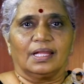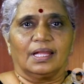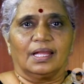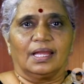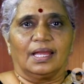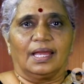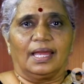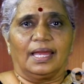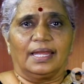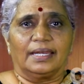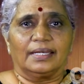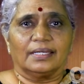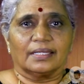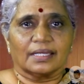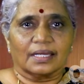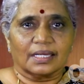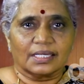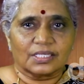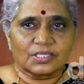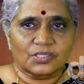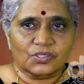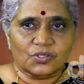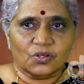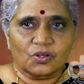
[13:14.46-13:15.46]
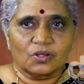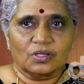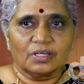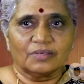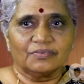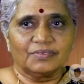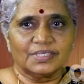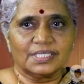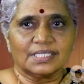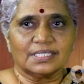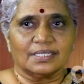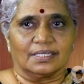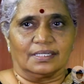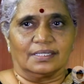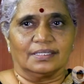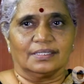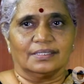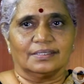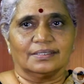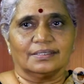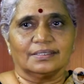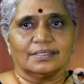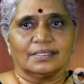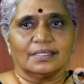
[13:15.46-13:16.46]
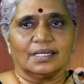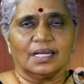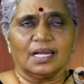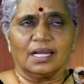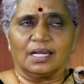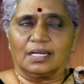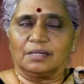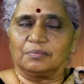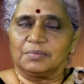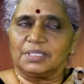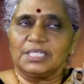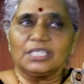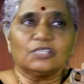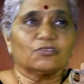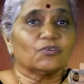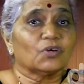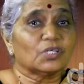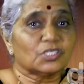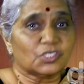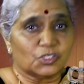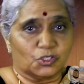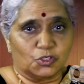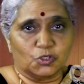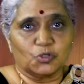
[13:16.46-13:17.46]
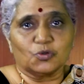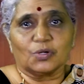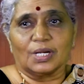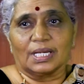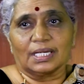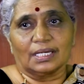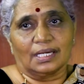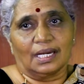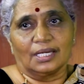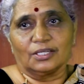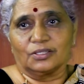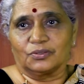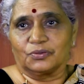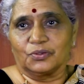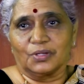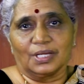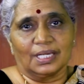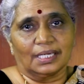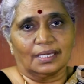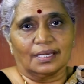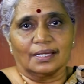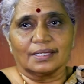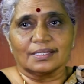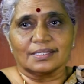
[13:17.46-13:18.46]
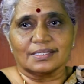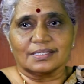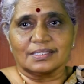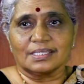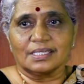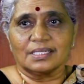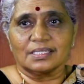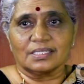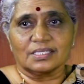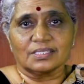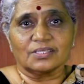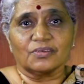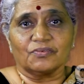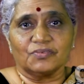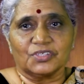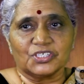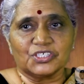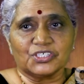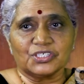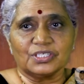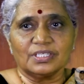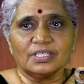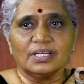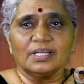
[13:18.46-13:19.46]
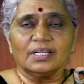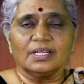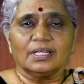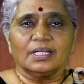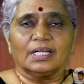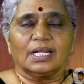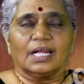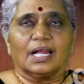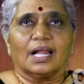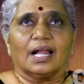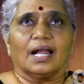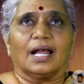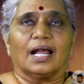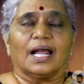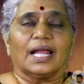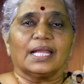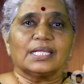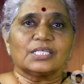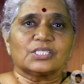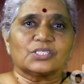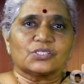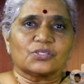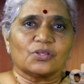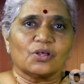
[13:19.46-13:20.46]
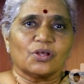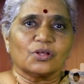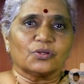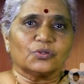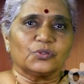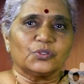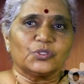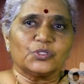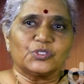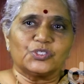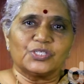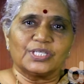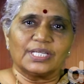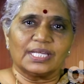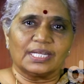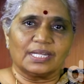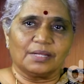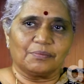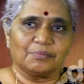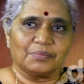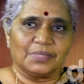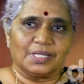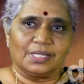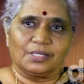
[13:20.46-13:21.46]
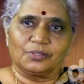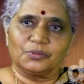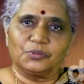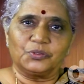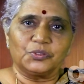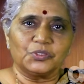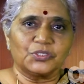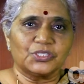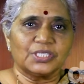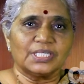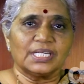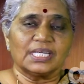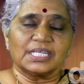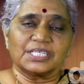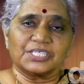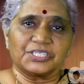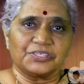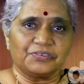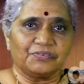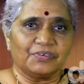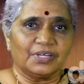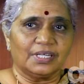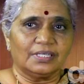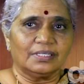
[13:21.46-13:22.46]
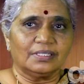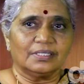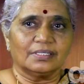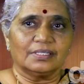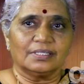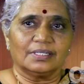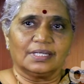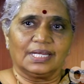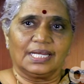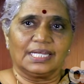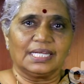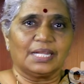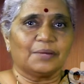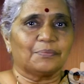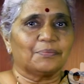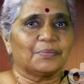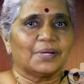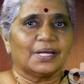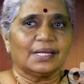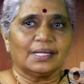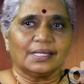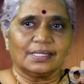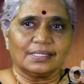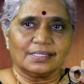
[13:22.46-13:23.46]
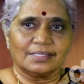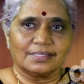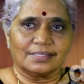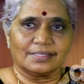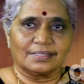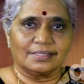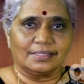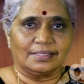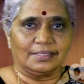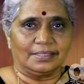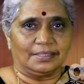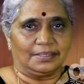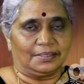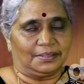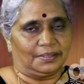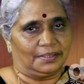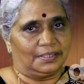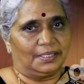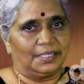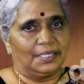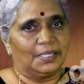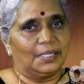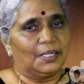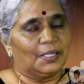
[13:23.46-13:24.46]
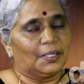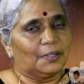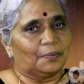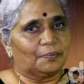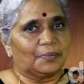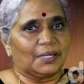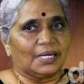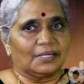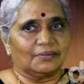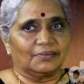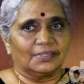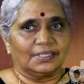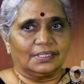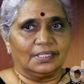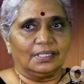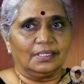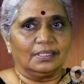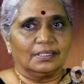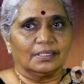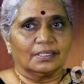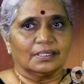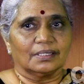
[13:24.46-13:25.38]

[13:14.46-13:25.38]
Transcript: And I saw a vision. It was true. I can't say it's a vision. I saw Guruji and Amma. Guruji as Shiva and Amma as Parvati.